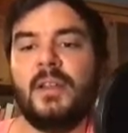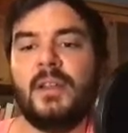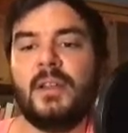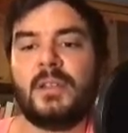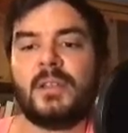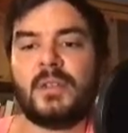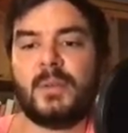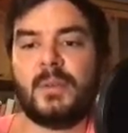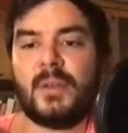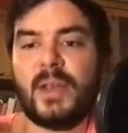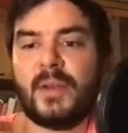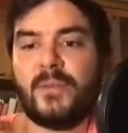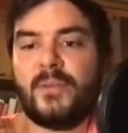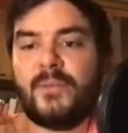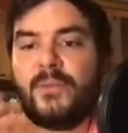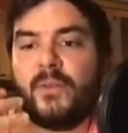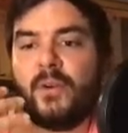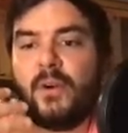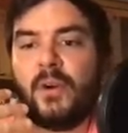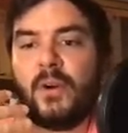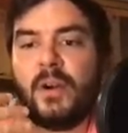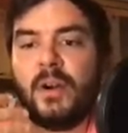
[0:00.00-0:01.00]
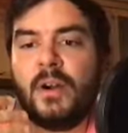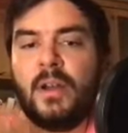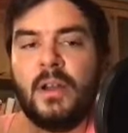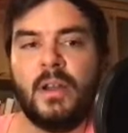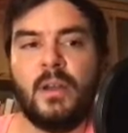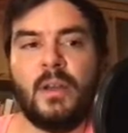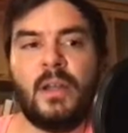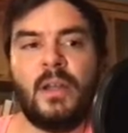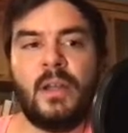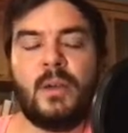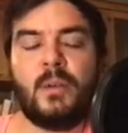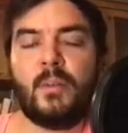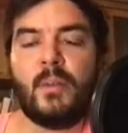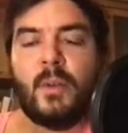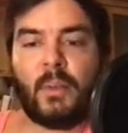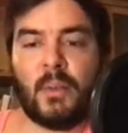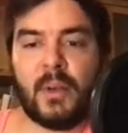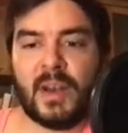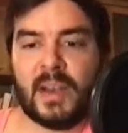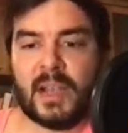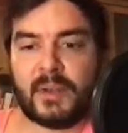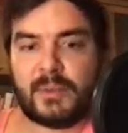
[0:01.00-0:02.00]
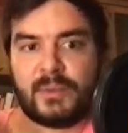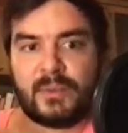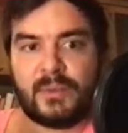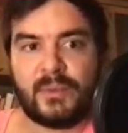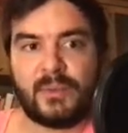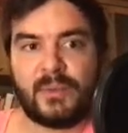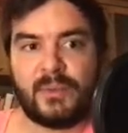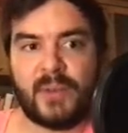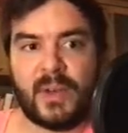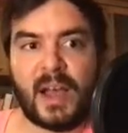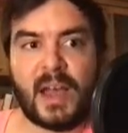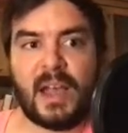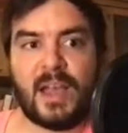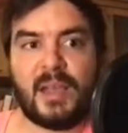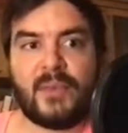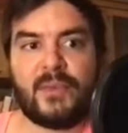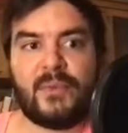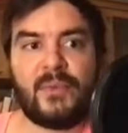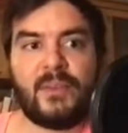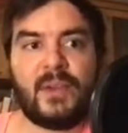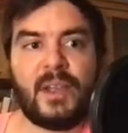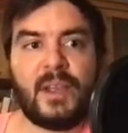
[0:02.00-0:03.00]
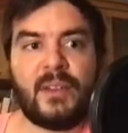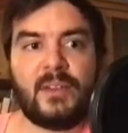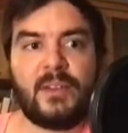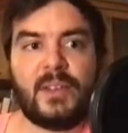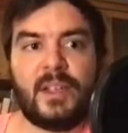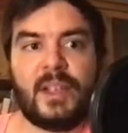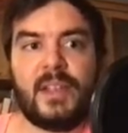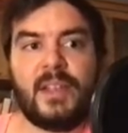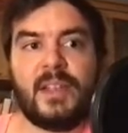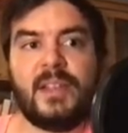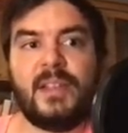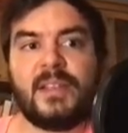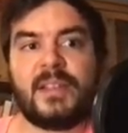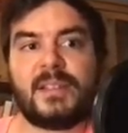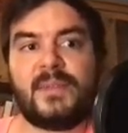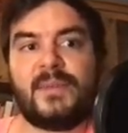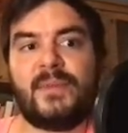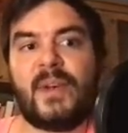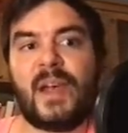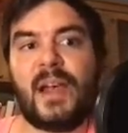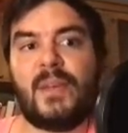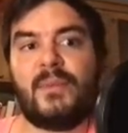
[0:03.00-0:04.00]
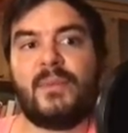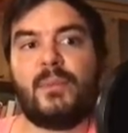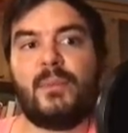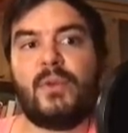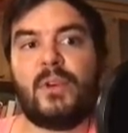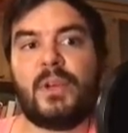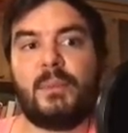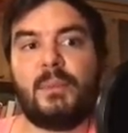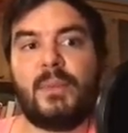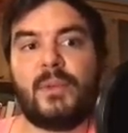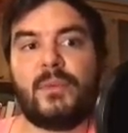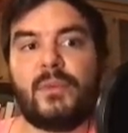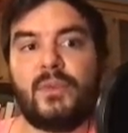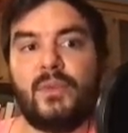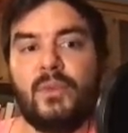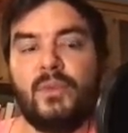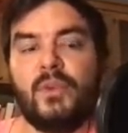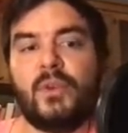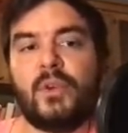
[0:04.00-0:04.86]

So we have 4 we're left with 5, and hey, is 5 a multiple of 2?